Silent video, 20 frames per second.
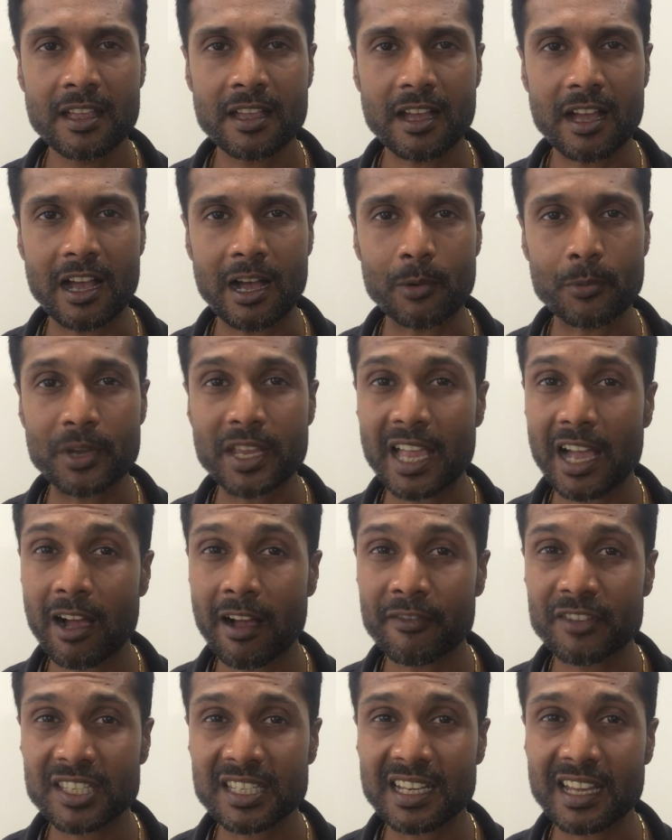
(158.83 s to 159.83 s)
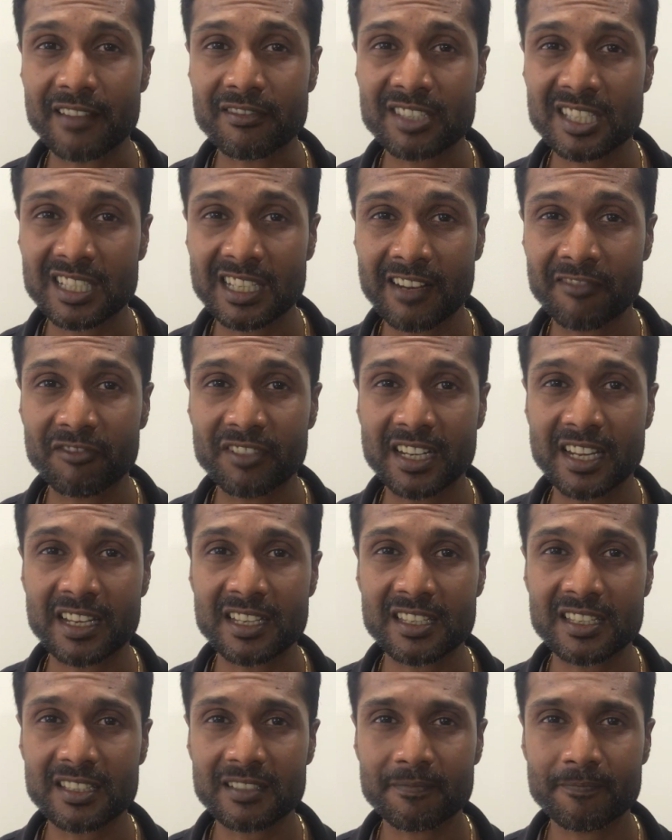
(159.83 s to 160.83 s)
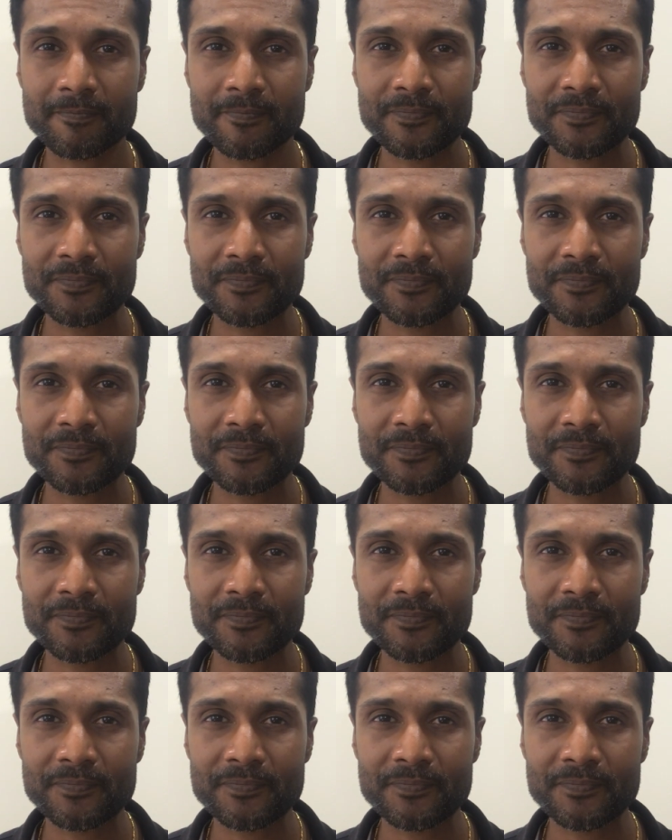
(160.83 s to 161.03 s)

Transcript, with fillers: Uh, we obviously have stiffness.